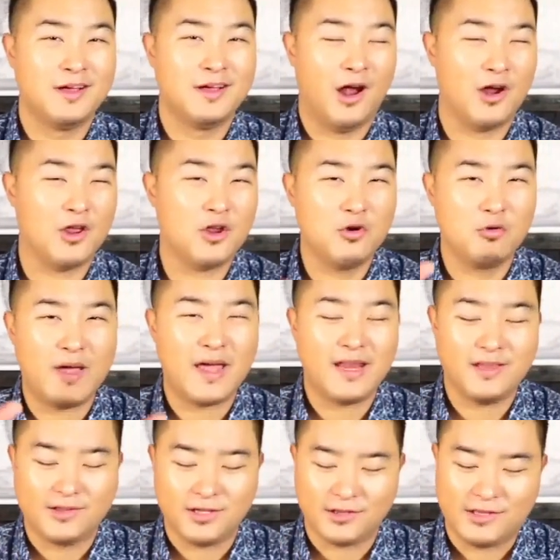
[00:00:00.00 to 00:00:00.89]
Are you
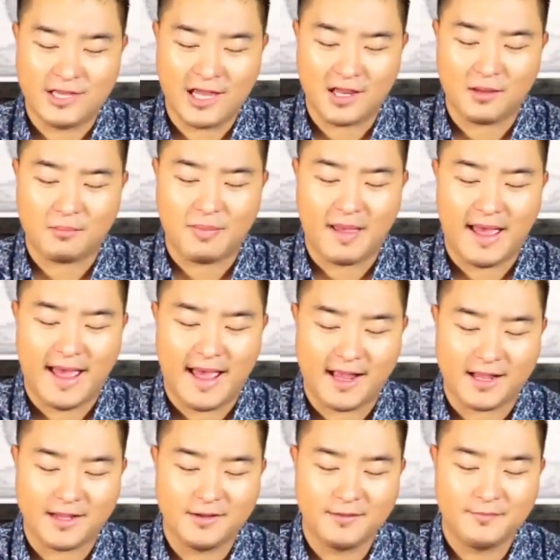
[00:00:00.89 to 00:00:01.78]
ready to take
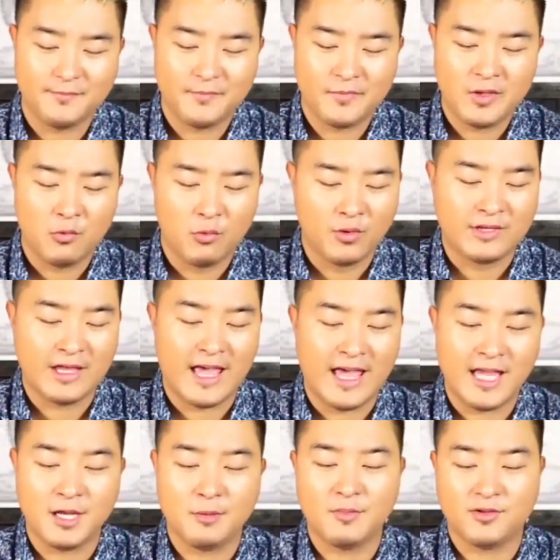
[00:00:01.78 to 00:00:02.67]
back what the
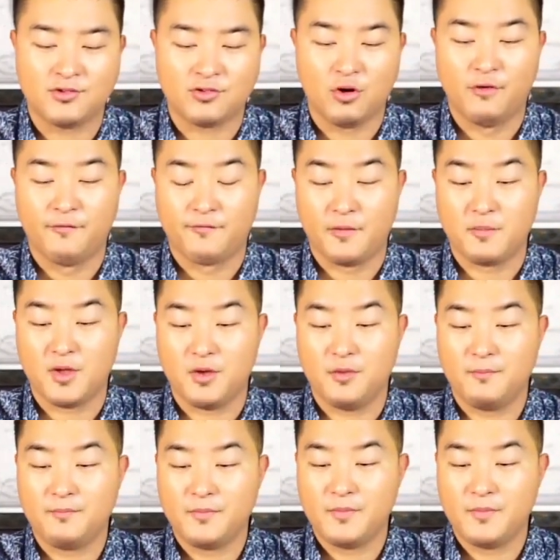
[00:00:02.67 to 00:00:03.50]
enemy stole from you?